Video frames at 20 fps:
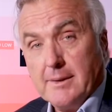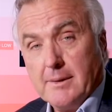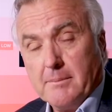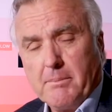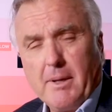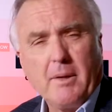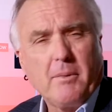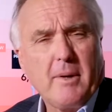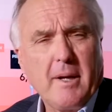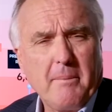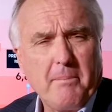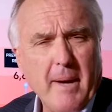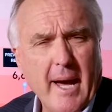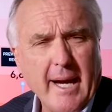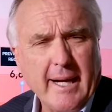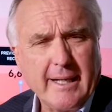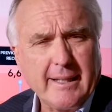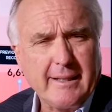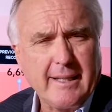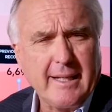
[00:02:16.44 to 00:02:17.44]
By the way,
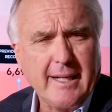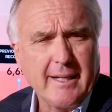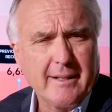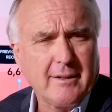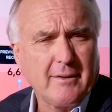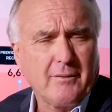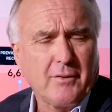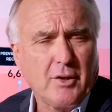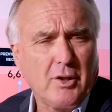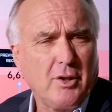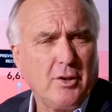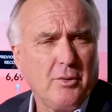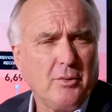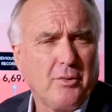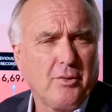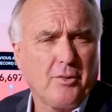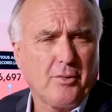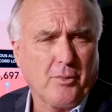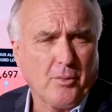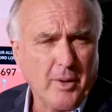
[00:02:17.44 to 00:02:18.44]
back at the end of
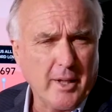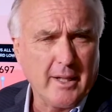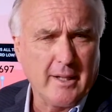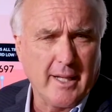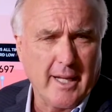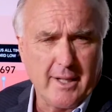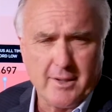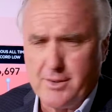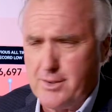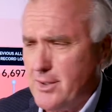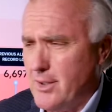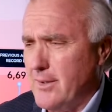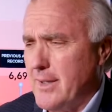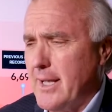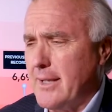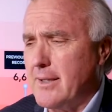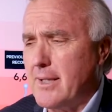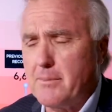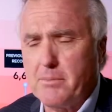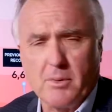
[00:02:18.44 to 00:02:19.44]
Q3 last year,
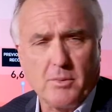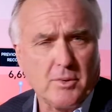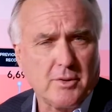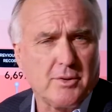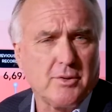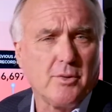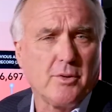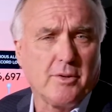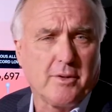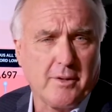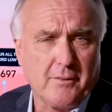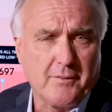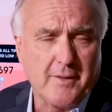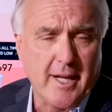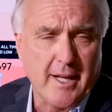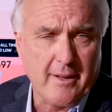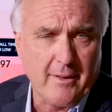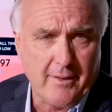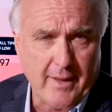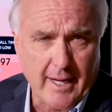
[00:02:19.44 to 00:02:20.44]
that number was north of
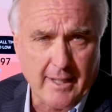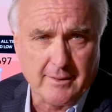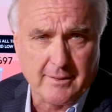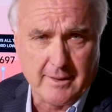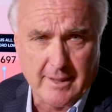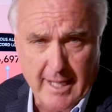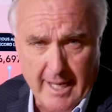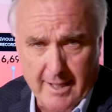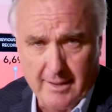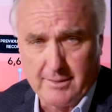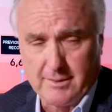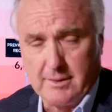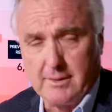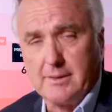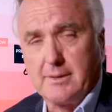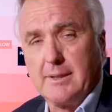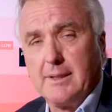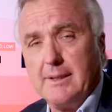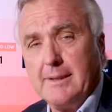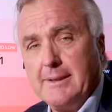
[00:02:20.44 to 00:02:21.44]
10,000
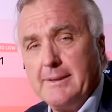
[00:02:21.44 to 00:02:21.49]
houses.